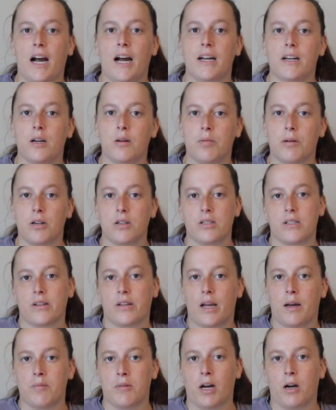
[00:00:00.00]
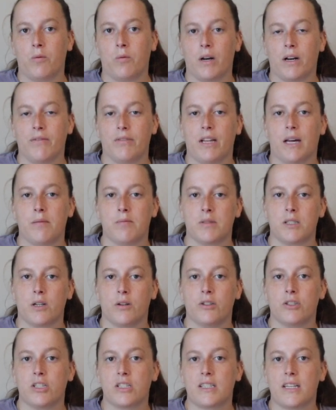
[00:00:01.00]
I know personally I'm not one of them, so
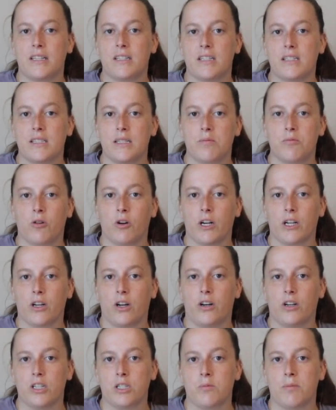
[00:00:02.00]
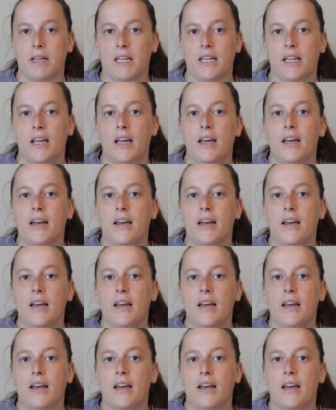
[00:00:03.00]
I'd just like to see more acknowledgement